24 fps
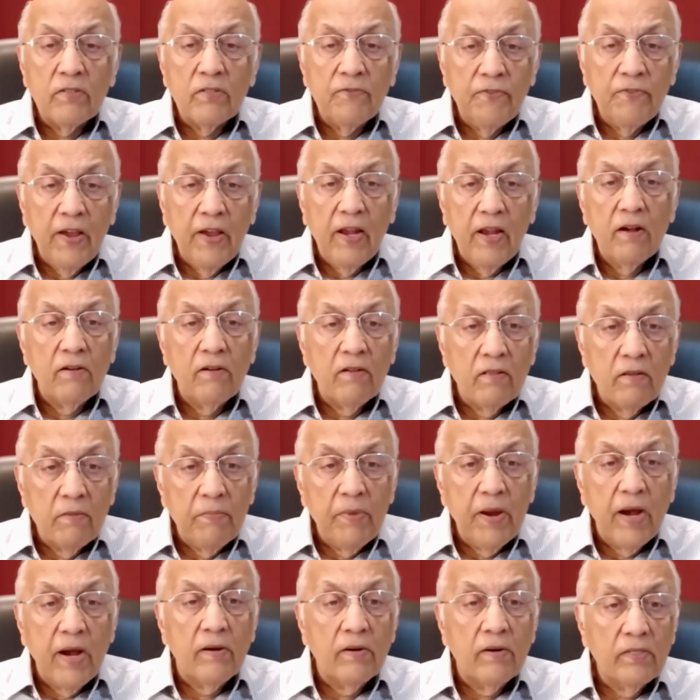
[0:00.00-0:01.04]
of the failure of
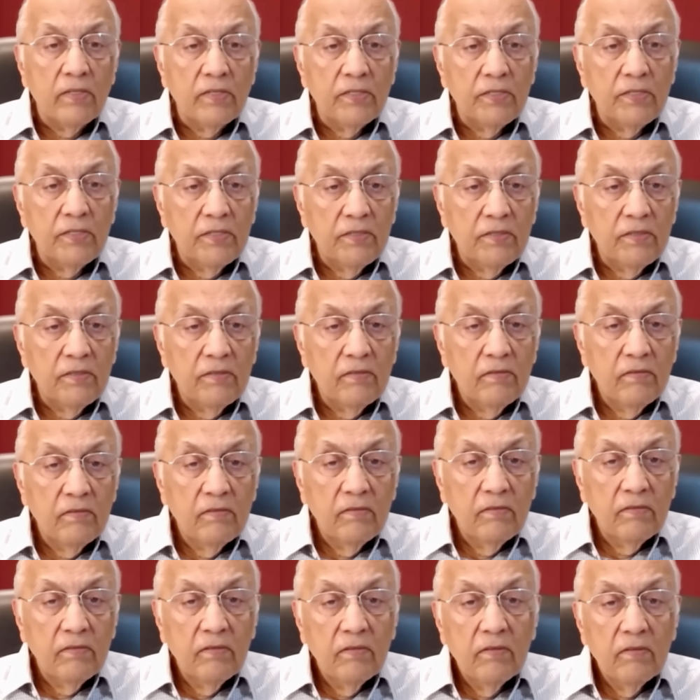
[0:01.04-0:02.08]
the parents
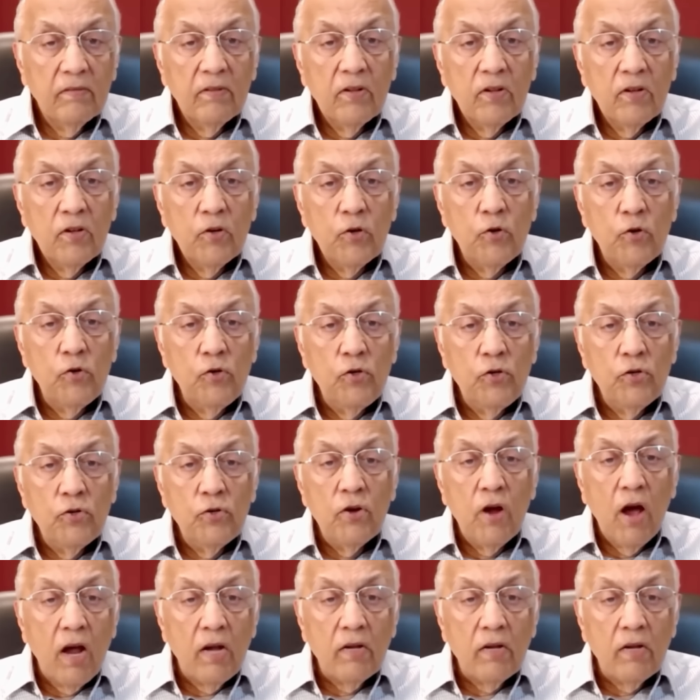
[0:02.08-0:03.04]
who do